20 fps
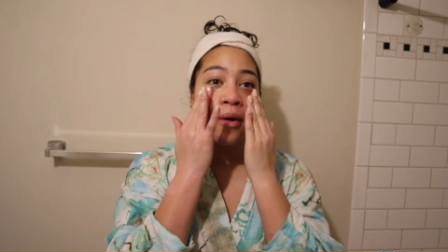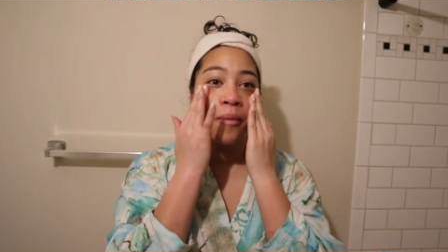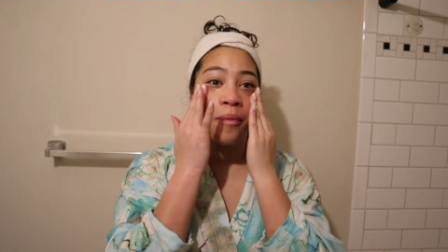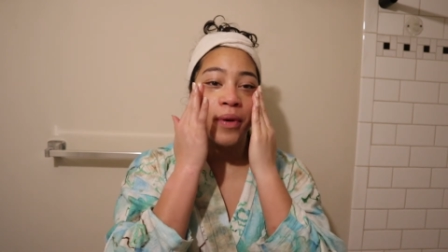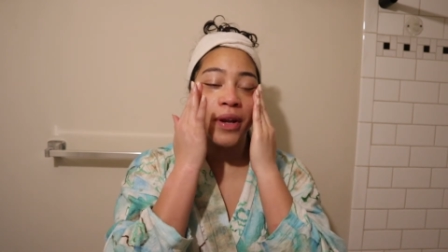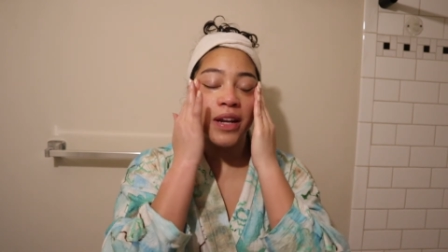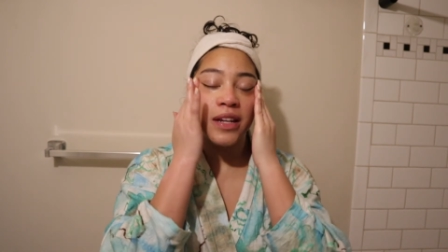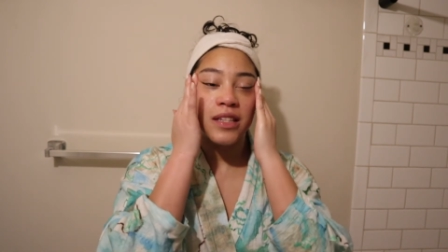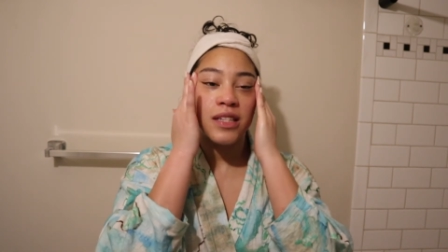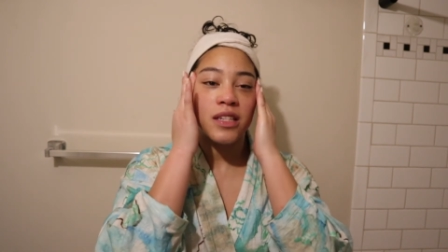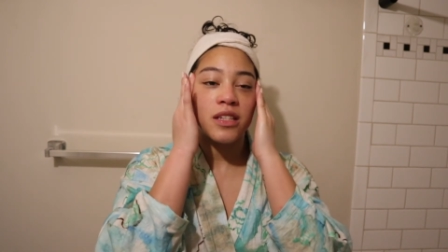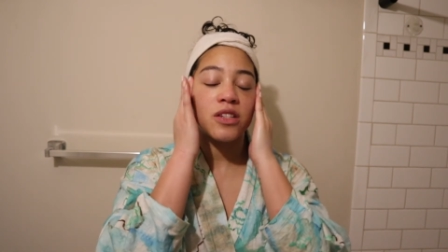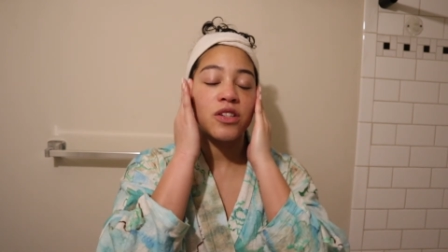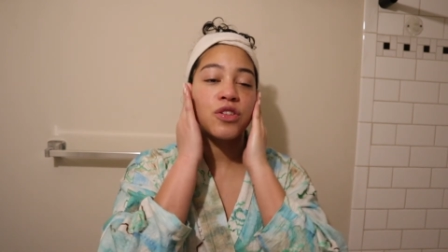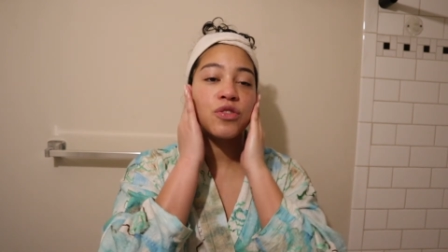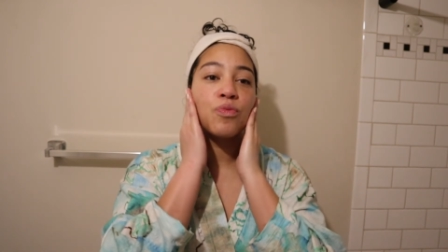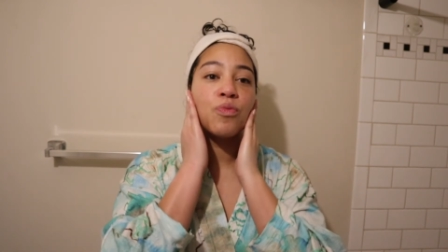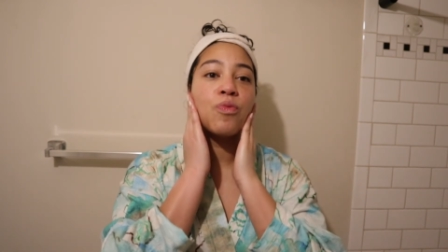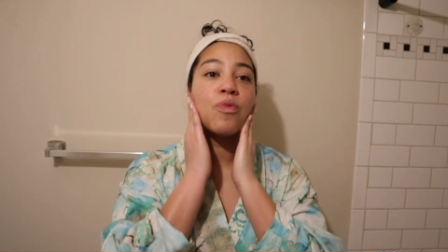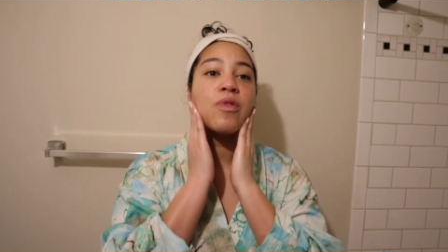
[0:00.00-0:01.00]
But it's a
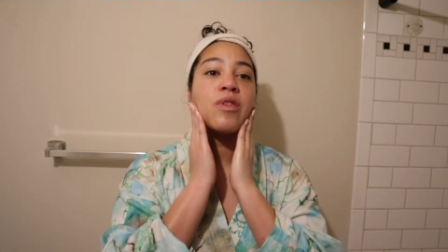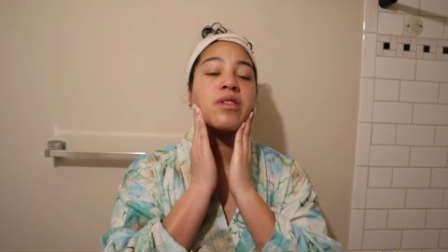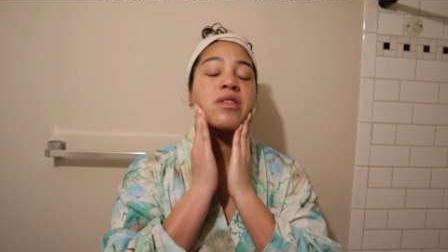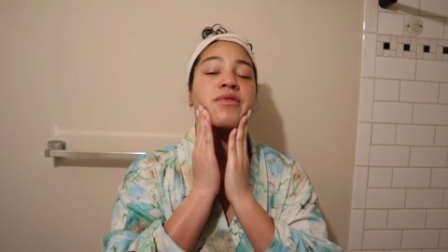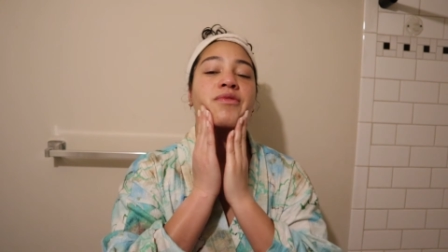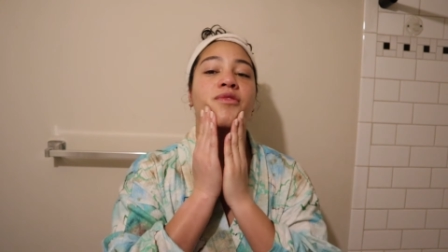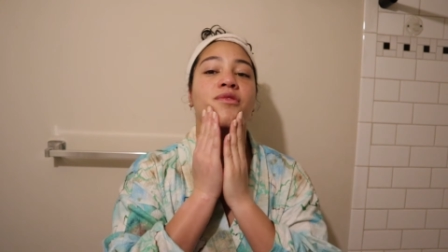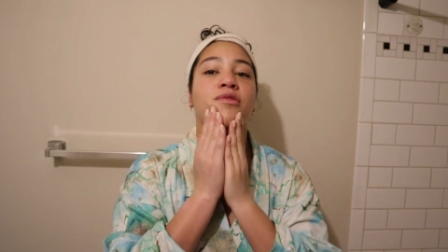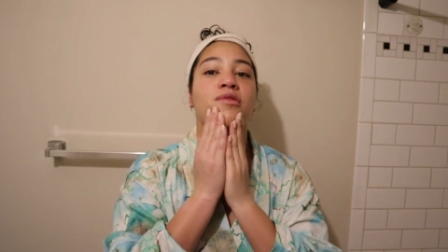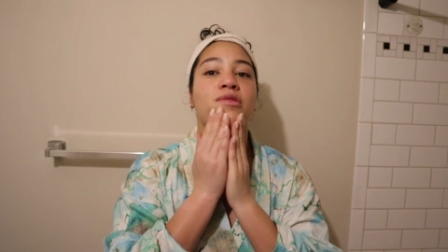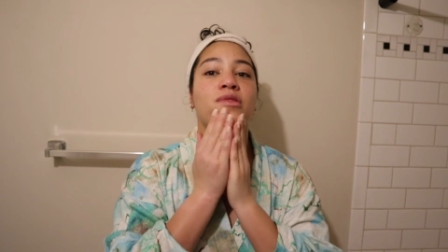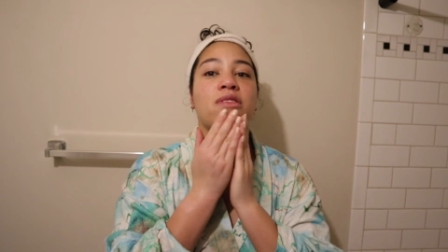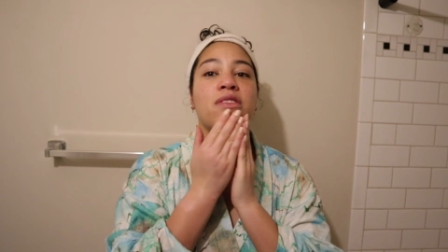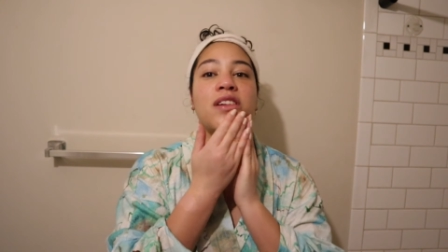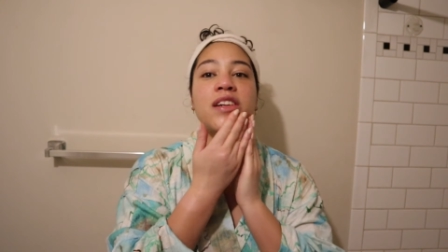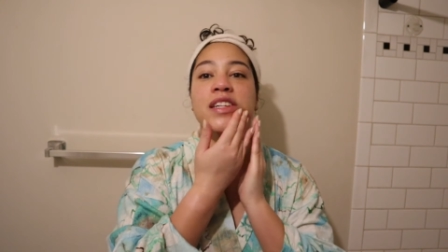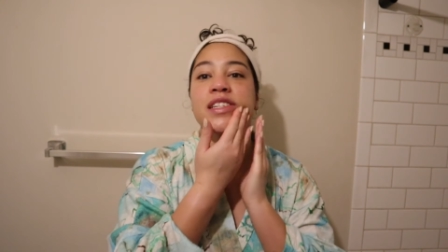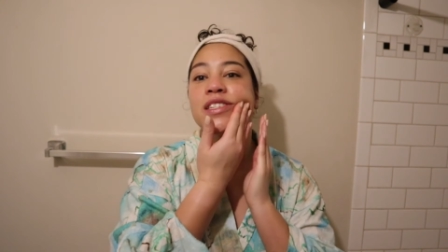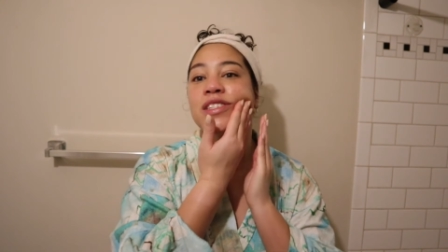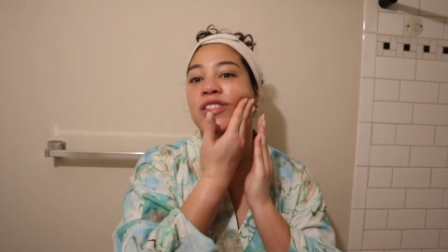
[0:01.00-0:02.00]
wonderful,
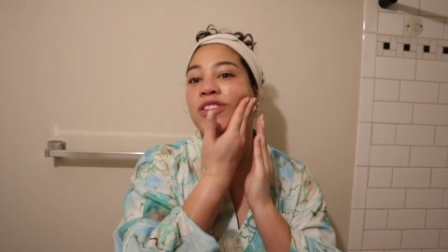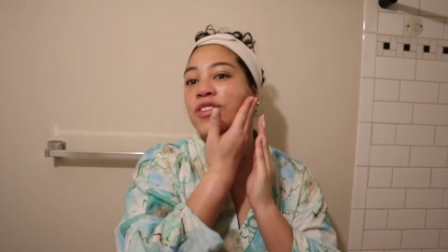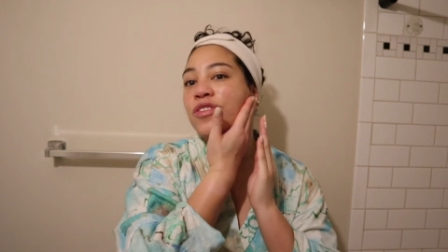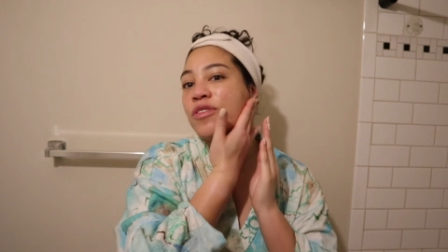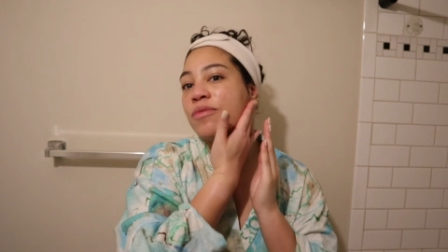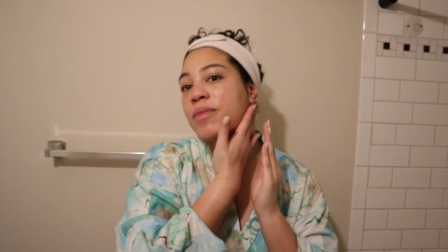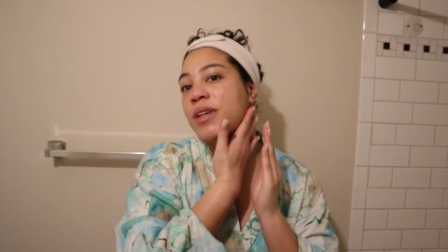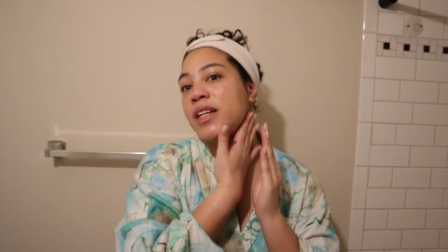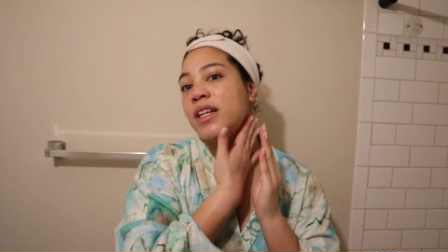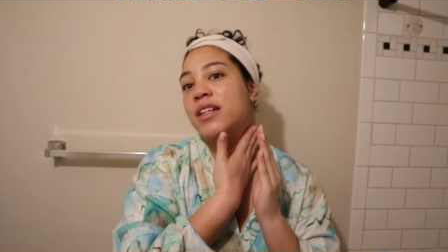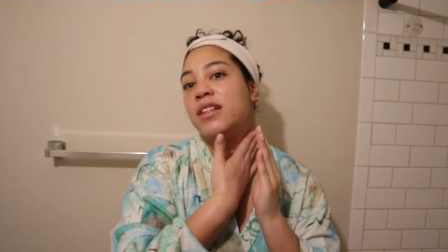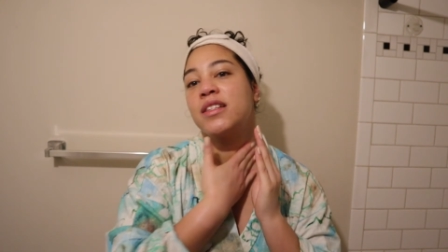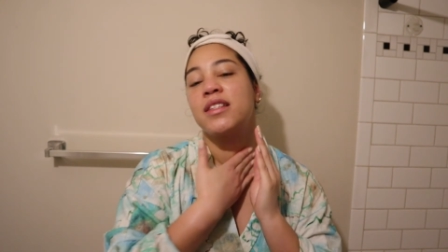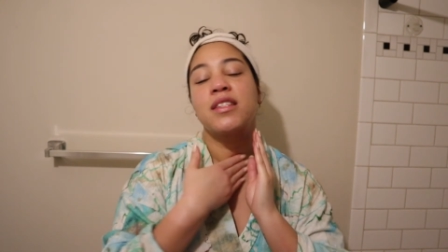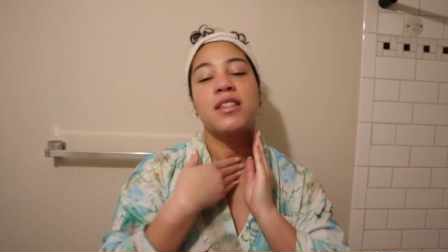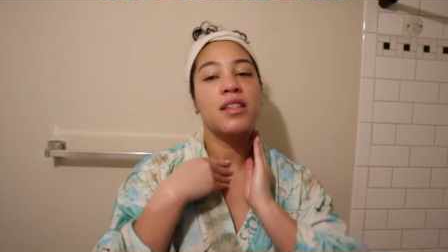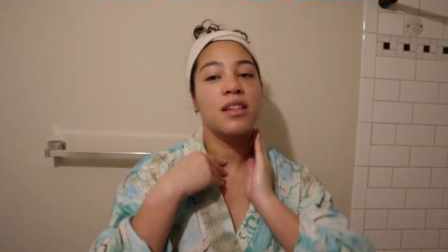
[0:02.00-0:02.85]
glorious 2 minutes.